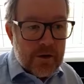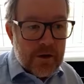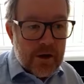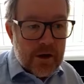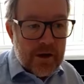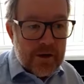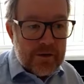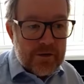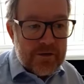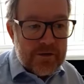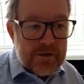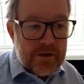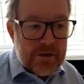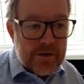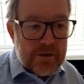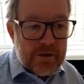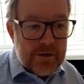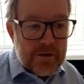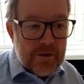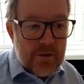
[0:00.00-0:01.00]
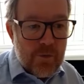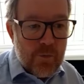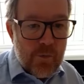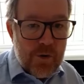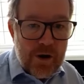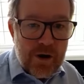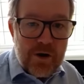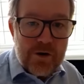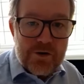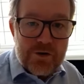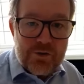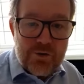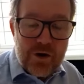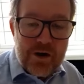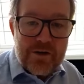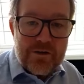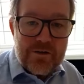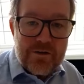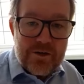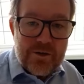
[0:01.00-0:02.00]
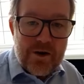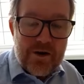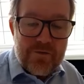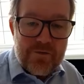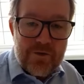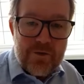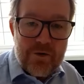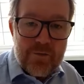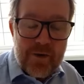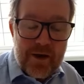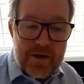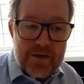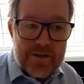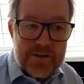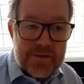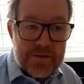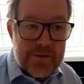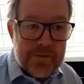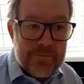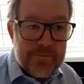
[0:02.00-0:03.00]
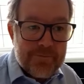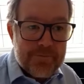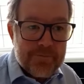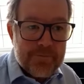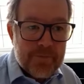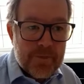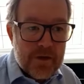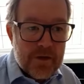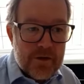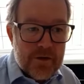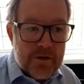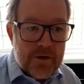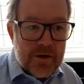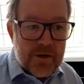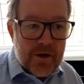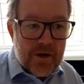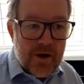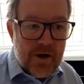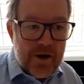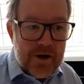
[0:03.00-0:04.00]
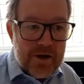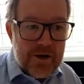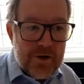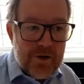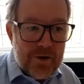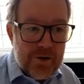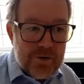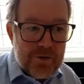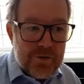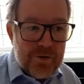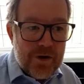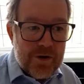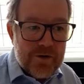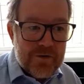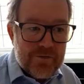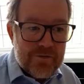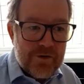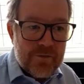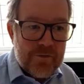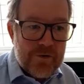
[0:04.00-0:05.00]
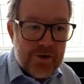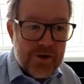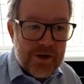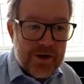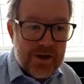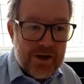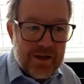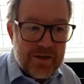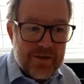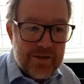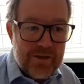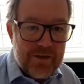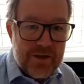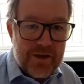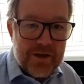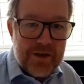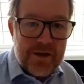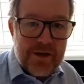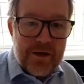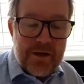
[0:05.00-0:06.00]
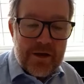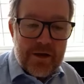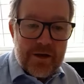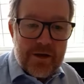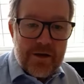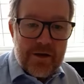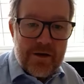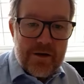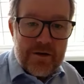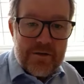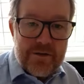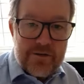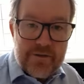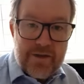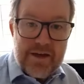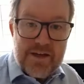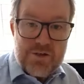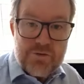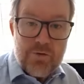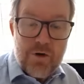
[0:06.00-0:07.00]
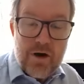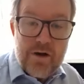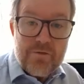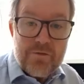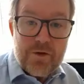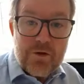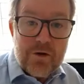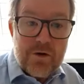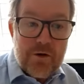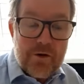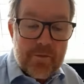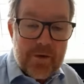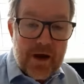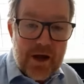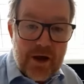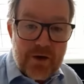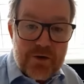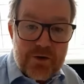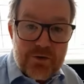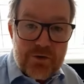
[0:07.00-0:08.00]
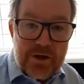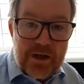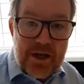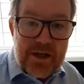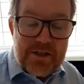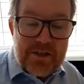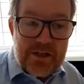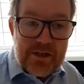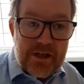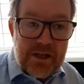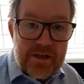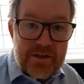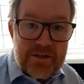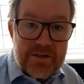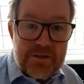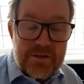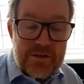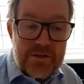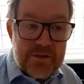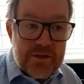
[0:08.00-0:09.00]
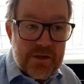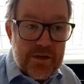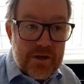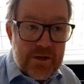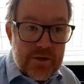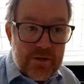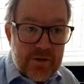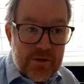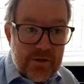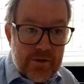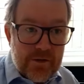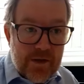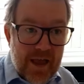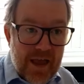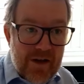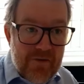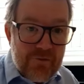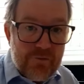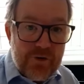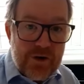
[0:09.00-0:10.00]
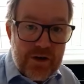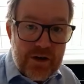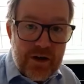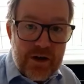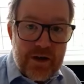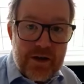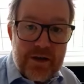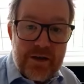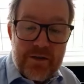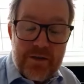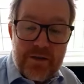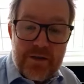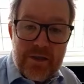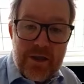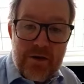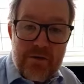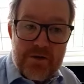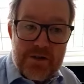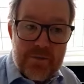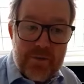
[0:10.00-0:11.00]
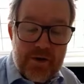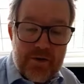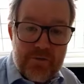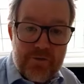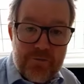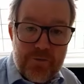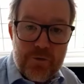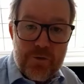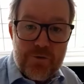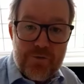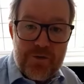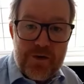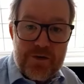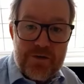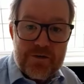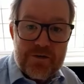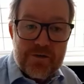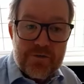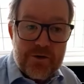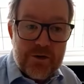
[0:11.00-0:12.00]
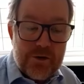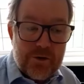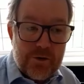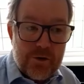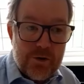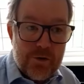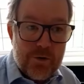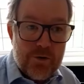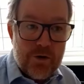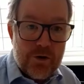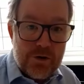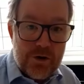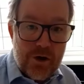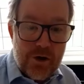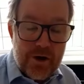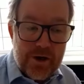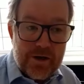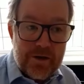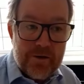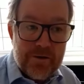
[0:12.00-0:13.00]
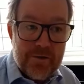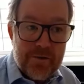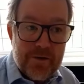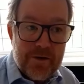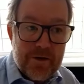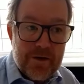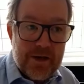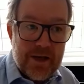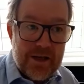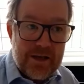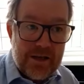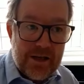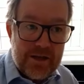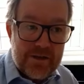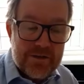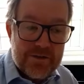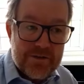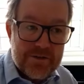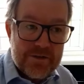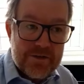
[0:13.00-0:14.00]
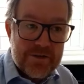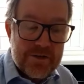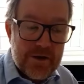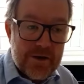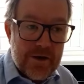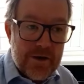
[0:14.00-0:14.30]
And we are trying to do our very best. I know, from looking at the data I've got about how you're engaging in lessons, that every day there is about 4/5 of you who are online in lessons.